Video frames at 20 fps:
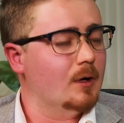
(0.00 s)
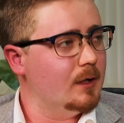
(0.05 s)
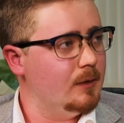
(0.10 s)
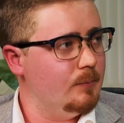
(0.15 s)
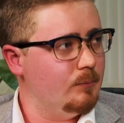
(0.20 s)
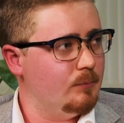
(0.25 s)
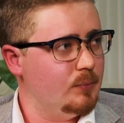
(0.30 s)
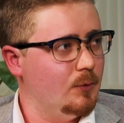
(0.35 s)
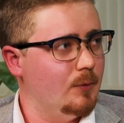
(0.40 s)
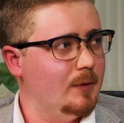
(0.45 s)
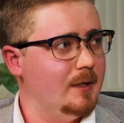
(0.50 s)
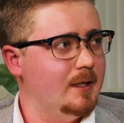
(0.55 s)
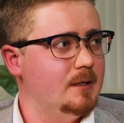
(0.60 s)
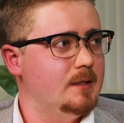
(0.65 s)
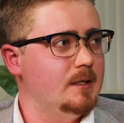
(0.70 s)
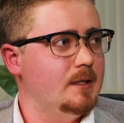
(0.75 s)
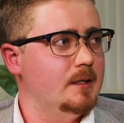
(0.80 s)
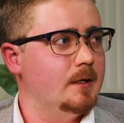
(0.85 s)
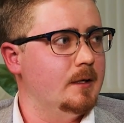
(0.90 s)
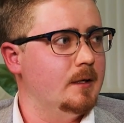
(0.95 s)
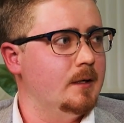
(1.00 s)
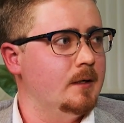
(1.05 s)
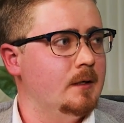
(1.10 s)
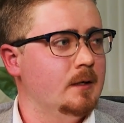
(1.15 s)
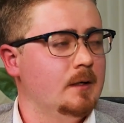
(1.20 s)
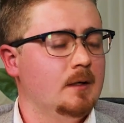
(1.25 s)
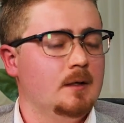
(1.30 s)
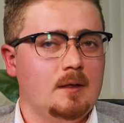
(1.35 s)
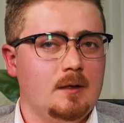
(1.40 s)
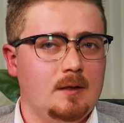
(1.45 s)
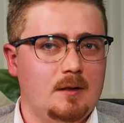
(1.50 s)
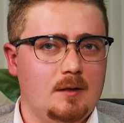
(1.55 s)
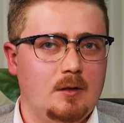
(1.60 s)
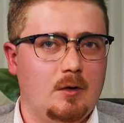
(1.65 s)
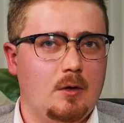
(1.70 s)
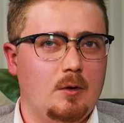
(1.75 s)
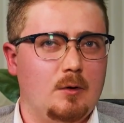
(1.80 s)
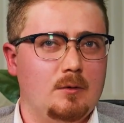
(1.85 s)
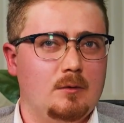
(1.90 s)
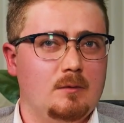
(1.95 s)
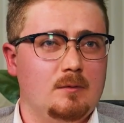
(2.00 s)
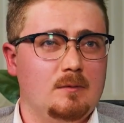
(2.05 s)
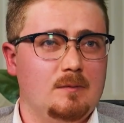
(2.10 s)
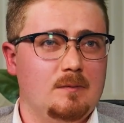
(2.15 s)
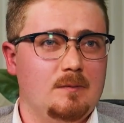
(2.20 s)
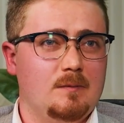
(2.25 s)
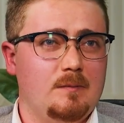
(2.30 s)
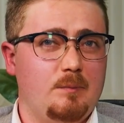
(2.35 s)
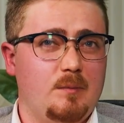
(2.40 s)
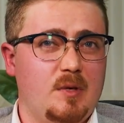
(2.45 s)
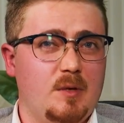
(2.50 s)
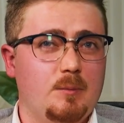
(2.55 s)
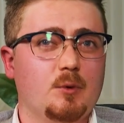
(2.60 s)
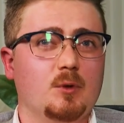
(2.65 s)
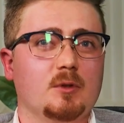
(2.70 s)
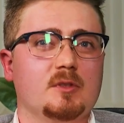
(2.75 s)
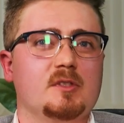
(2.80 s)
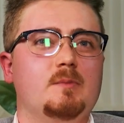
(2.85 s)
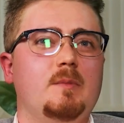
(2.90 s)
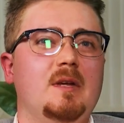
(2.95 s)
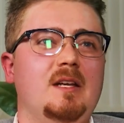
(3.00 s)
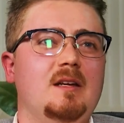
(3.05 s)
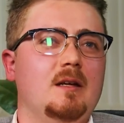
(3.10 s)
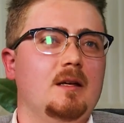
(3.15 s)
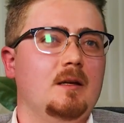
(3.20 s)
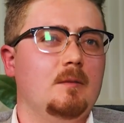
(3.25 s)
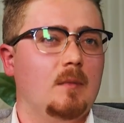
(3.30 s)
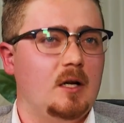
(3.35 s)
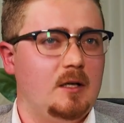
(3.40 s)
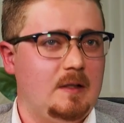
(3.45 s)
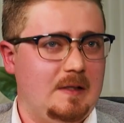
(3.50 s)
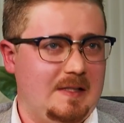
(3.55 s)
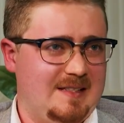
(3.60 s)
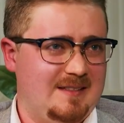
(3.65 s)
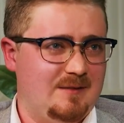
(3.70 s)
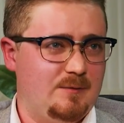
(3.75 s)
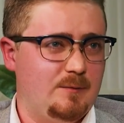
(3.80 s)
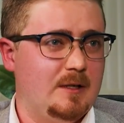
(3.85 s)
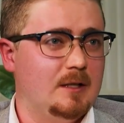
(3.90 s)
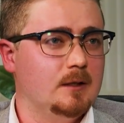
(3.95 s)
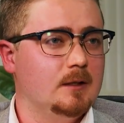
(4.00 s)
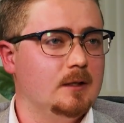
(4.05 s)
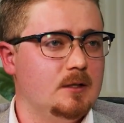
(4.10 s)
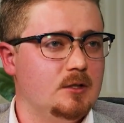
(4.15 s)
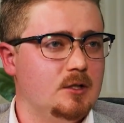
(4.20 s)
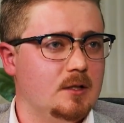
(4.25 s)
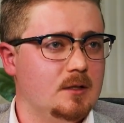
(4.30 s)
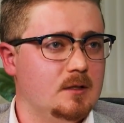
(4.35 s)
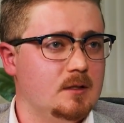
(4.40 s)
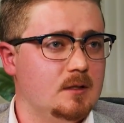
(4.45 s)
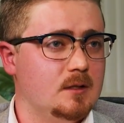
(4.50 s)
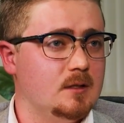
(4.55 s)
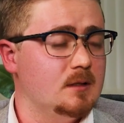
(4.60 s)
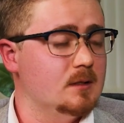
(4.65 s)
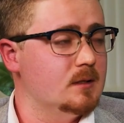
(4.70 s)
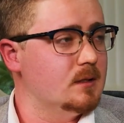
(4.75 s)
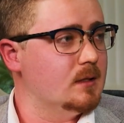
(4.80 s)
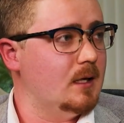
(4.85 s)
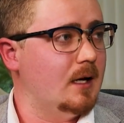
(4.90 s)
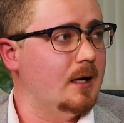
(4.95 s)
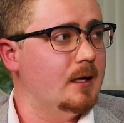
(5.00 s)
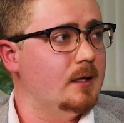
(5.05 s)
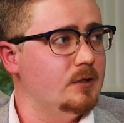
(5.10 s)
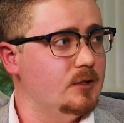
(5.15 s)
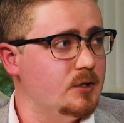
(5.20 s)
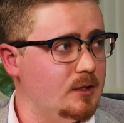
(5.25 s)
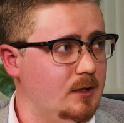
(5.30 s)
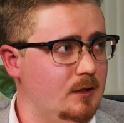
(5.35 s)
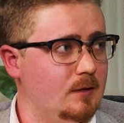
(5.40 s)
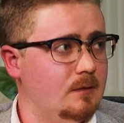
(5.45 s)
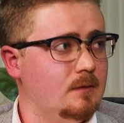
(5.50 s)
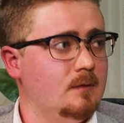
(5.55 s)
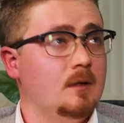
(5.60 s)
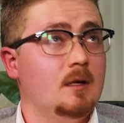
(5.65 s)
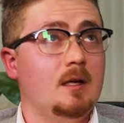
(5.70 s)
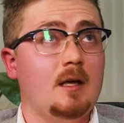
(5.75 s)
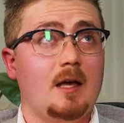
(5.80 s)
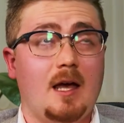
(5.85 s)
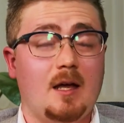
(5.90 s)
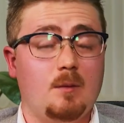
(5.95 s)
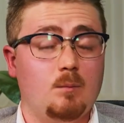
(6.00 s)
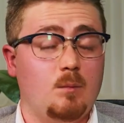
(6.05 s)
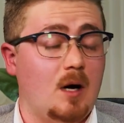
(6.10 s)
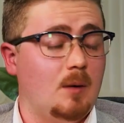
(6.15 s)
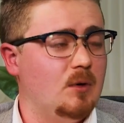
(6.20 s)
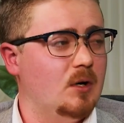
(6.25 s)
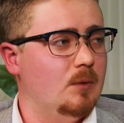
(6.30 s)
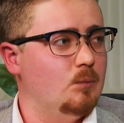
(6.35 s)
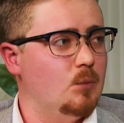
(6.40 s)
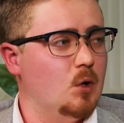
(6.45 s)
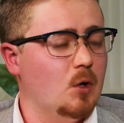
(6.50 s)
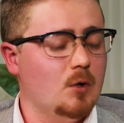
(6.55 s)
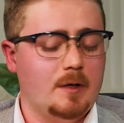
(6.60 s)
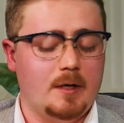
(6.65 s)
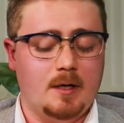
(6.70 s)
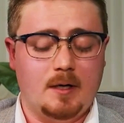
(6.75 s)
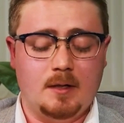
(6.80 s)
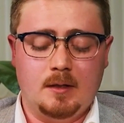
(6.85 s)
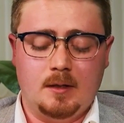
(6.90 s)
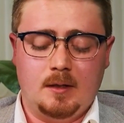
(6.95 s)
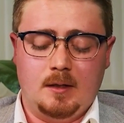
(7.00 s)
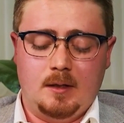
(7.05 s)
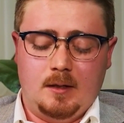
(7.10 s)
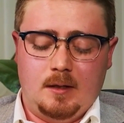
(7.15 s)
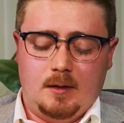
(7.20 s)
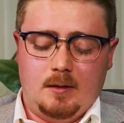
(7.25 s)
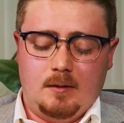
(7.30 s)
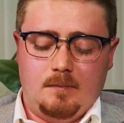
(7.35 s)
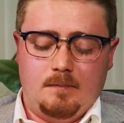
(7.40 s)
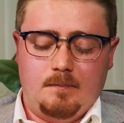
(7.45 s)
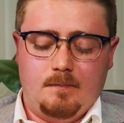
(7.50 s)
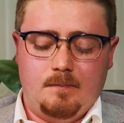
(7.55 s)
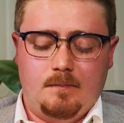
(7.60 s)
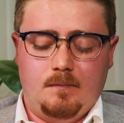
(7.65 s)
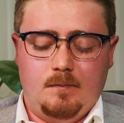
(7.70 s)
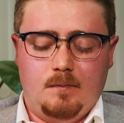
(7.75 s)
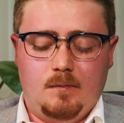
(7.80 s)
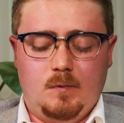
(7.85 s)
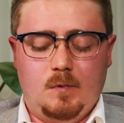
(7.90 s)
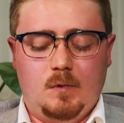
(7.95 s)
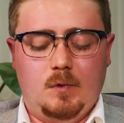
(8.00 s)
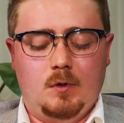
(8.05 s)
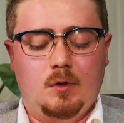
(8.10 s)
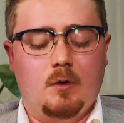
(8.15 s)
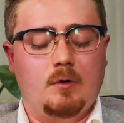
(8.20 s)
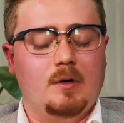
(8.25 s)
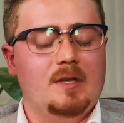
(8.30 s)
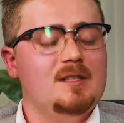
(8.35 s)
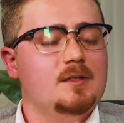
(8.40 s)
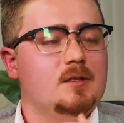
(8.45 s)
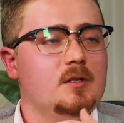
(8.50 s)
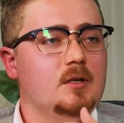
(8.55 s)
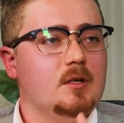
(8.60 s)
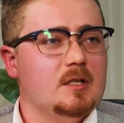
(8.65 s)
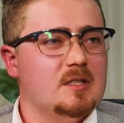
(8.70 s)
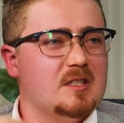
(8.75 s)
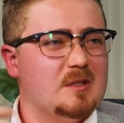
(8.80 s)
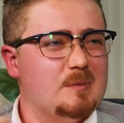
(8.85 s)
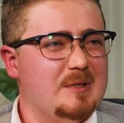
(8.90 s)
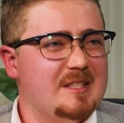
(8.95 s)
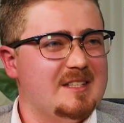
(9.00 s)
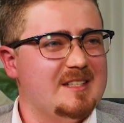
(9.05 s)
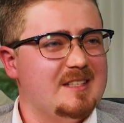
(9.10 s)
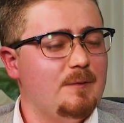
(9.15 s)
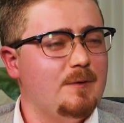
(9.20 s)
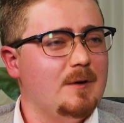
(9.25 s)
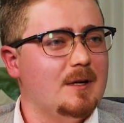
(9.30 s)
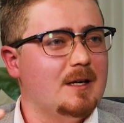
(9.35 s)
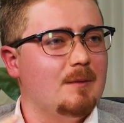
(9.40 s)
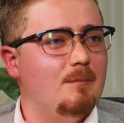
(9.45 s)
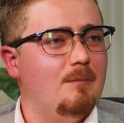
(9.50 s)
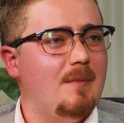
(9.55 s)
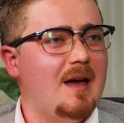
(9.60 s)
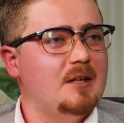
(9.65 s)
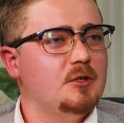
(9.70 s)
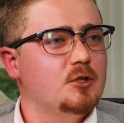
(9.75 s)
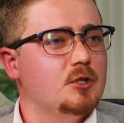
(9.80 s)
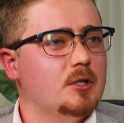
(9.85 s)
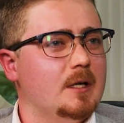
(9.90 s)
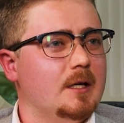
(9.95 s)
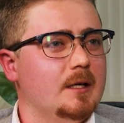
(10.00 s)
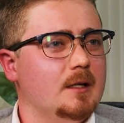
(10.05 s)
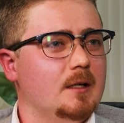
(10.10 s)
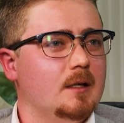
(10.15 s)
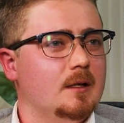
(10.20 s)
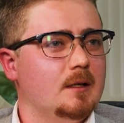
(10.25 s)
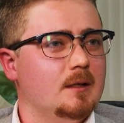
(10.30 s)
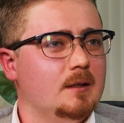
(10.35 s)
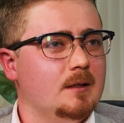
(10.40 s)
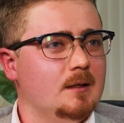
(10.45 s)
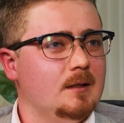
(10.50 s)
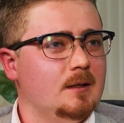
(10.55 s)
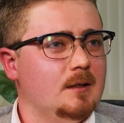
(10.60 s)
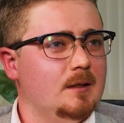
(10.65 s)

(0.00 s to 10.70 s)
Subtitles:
are employed here, people spending money in villages and such, and at Mama Mboga, is there a specific metric,